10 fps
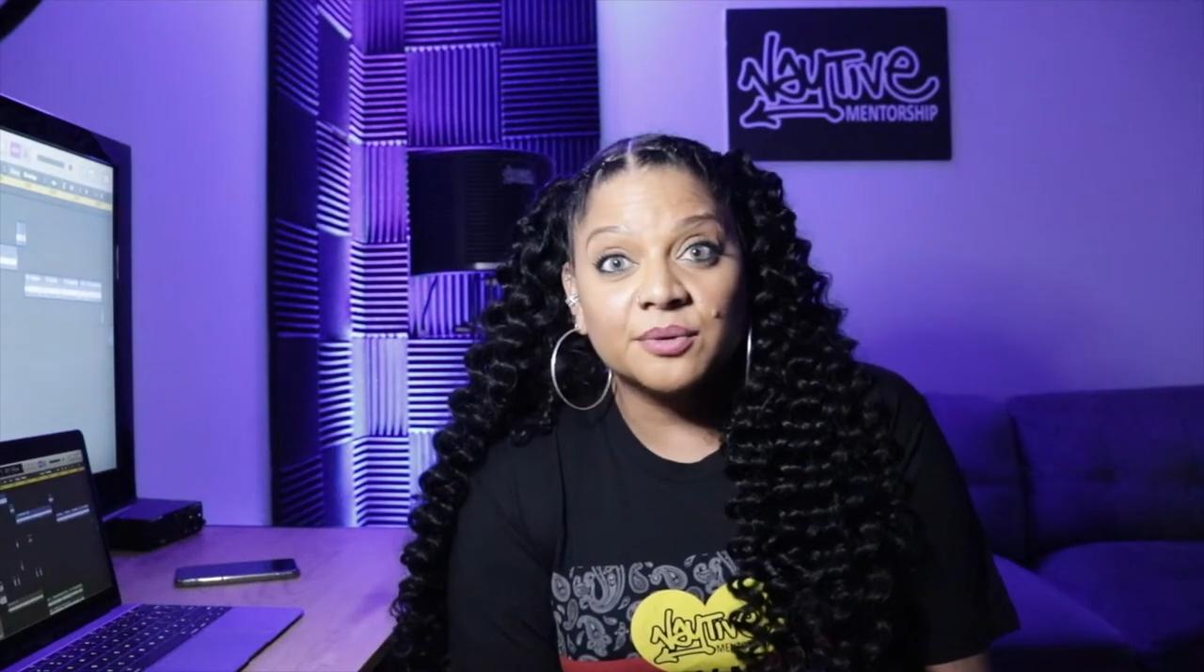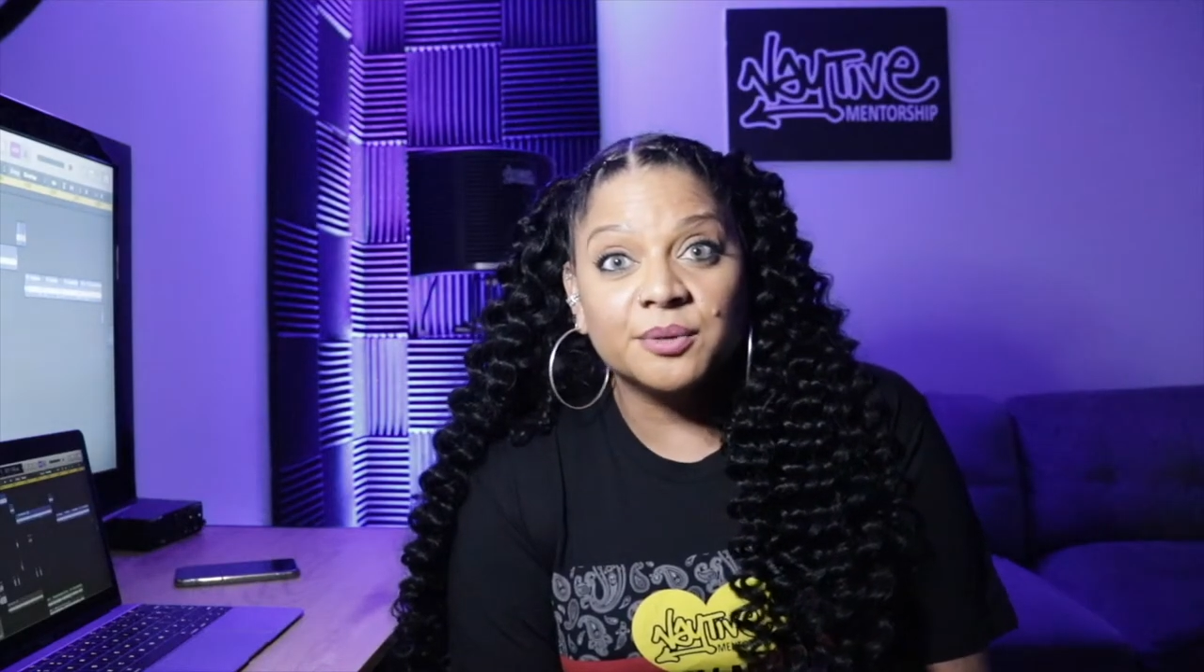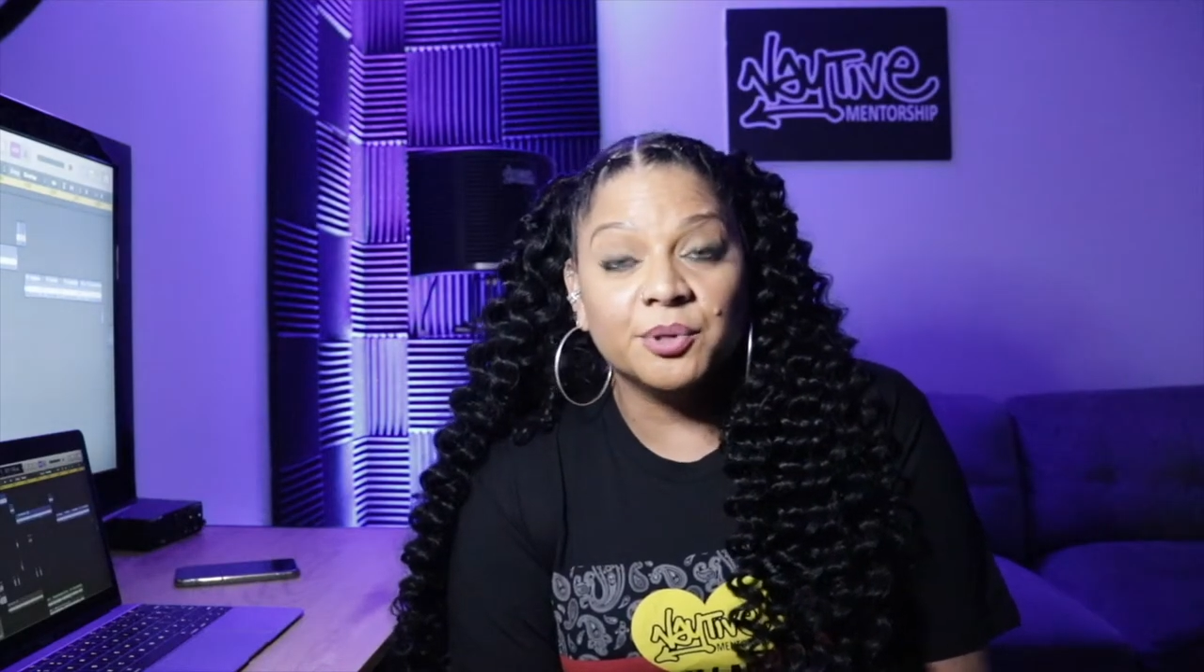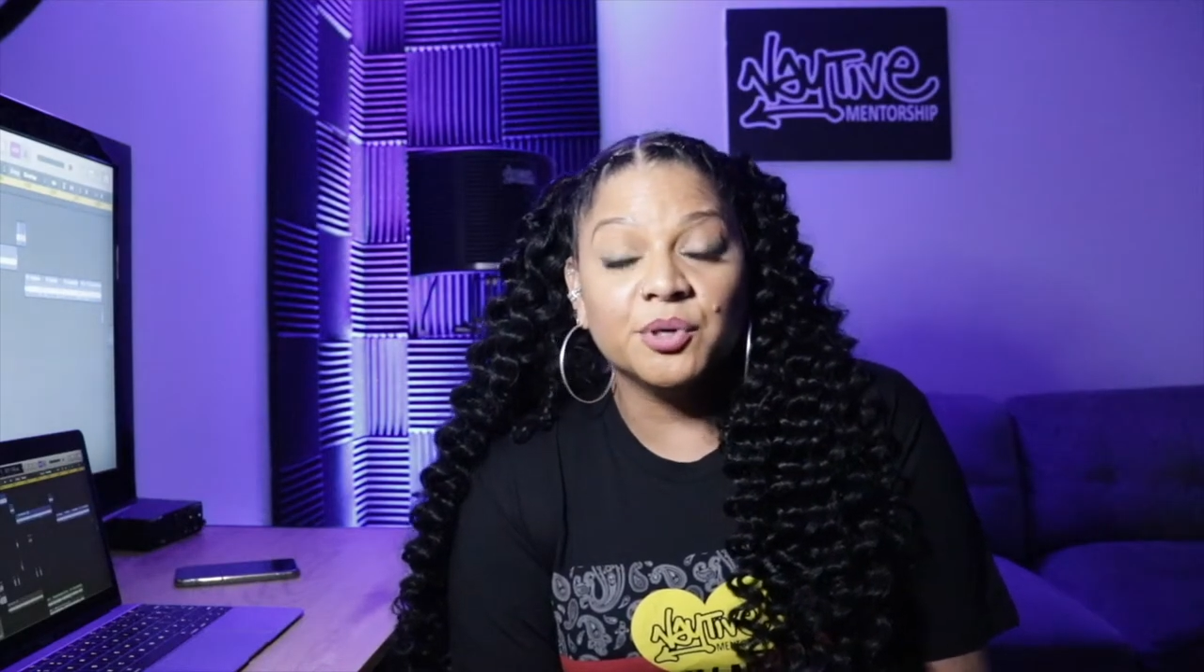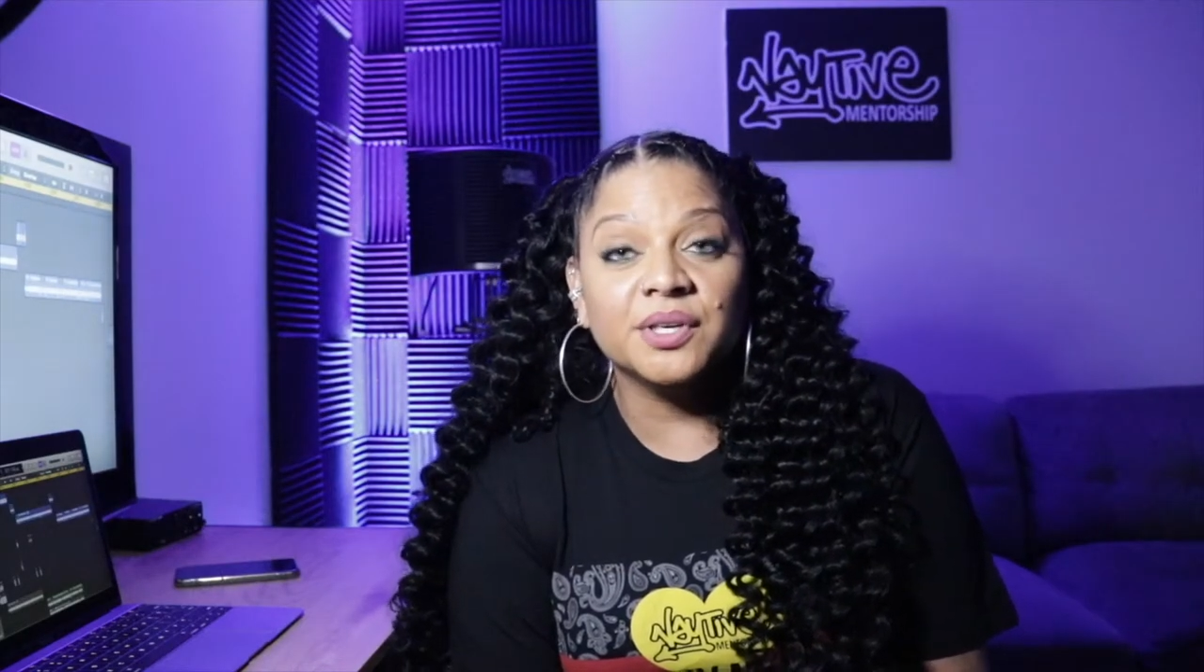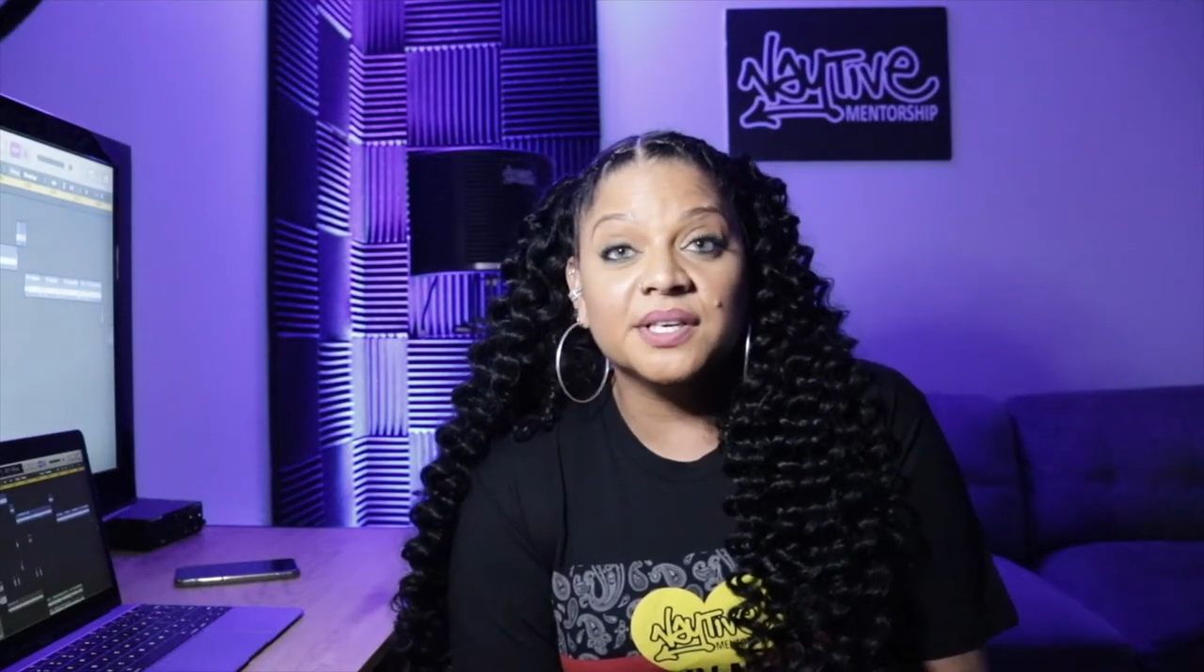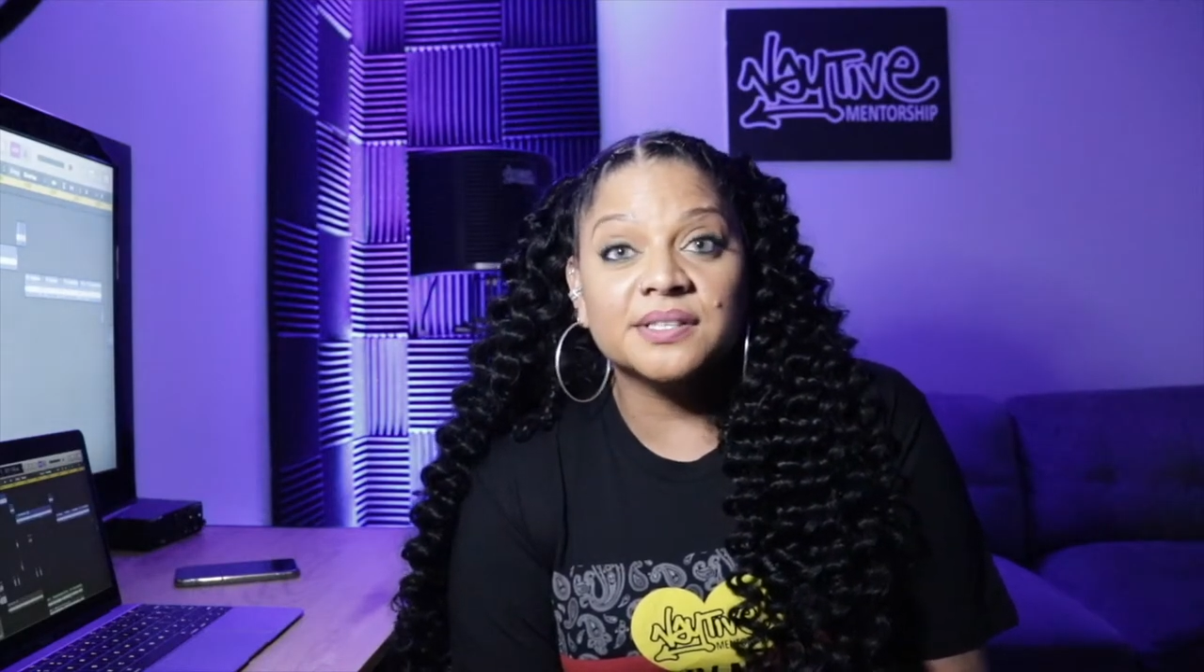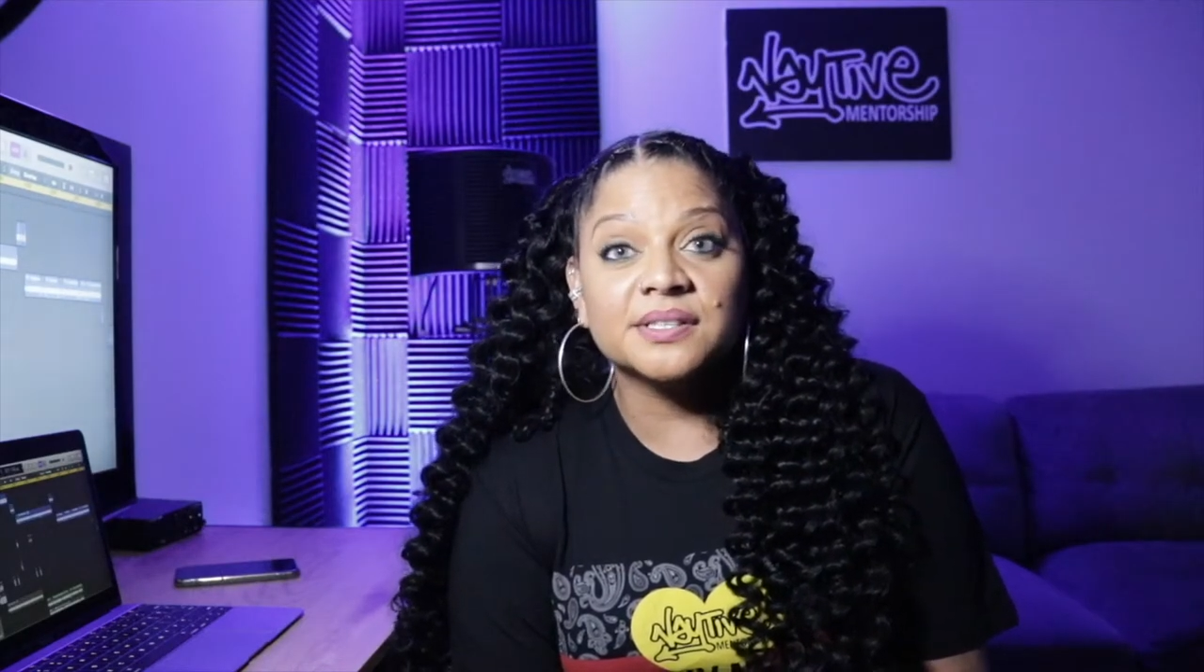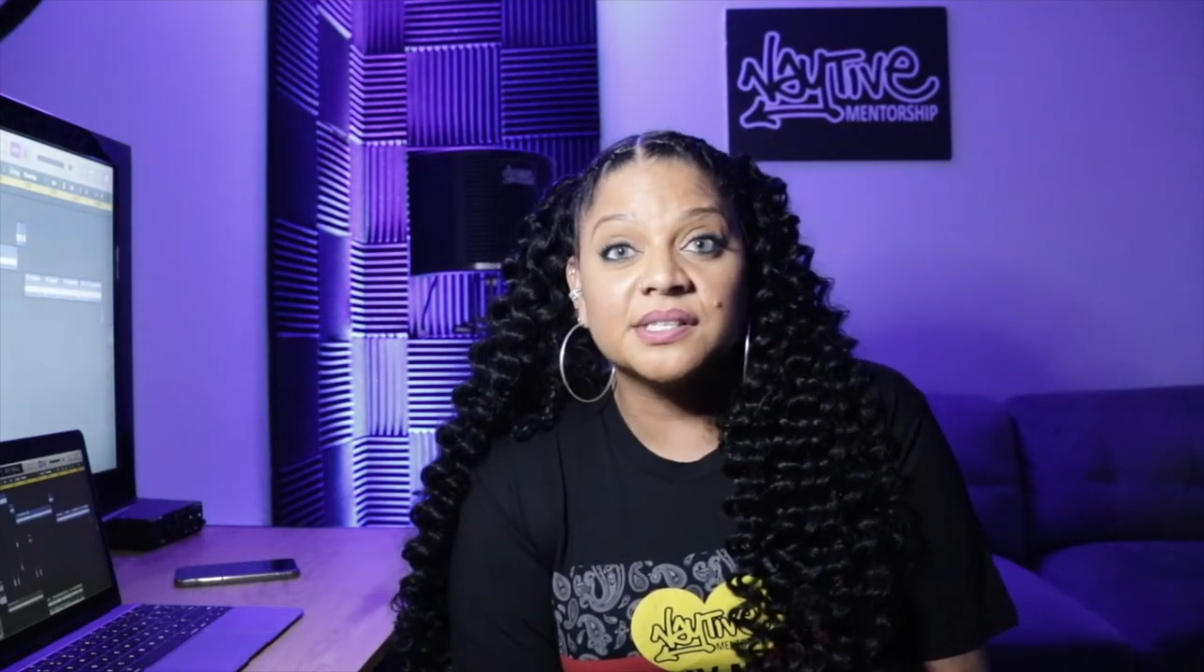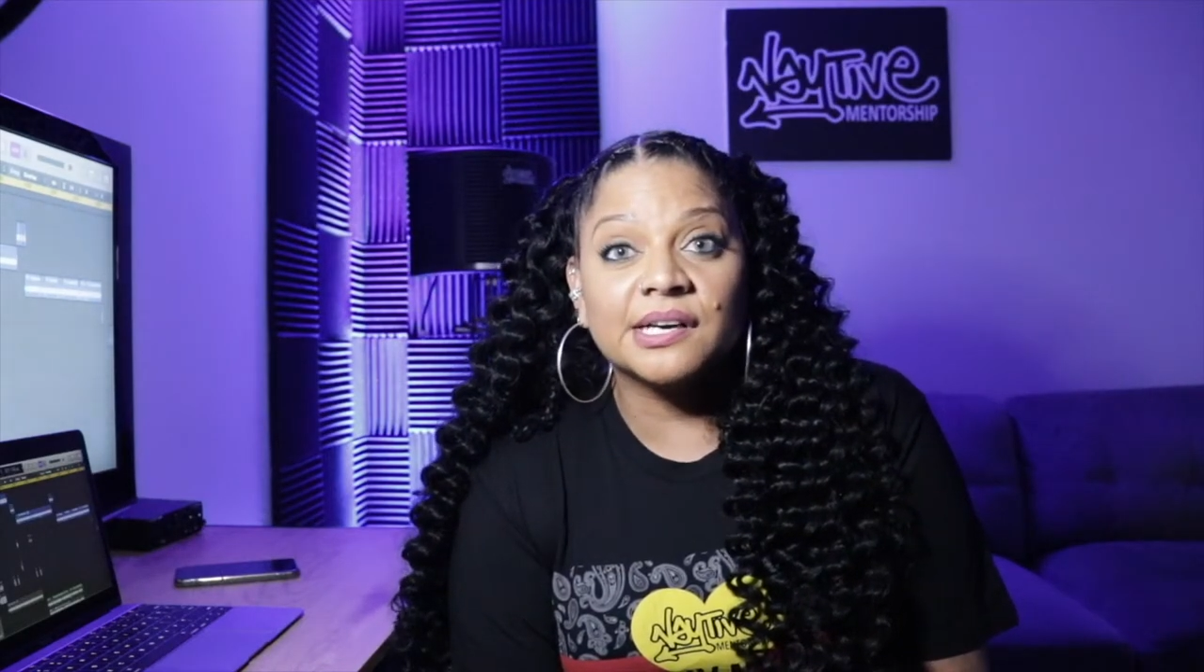communities
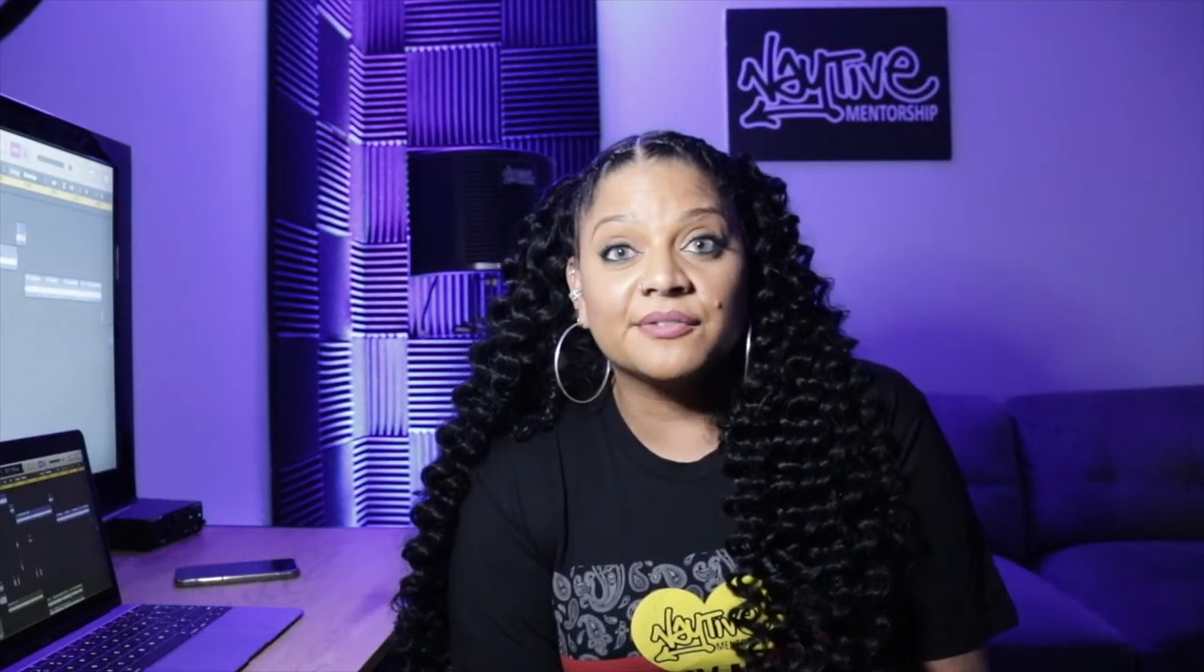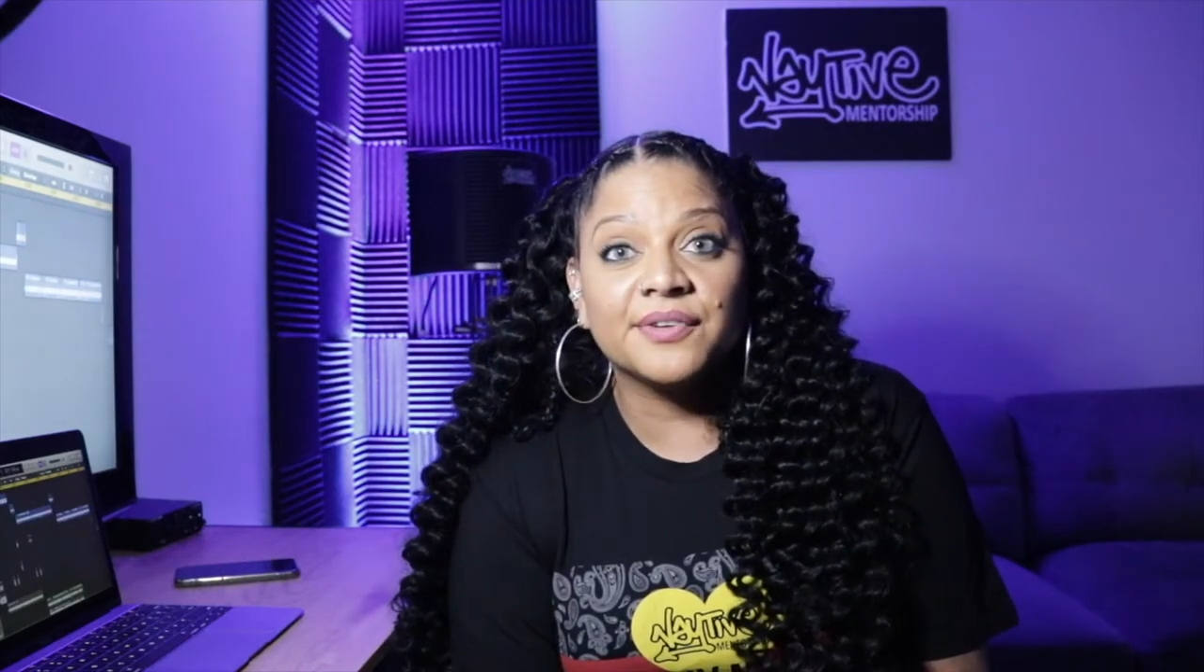and stuff,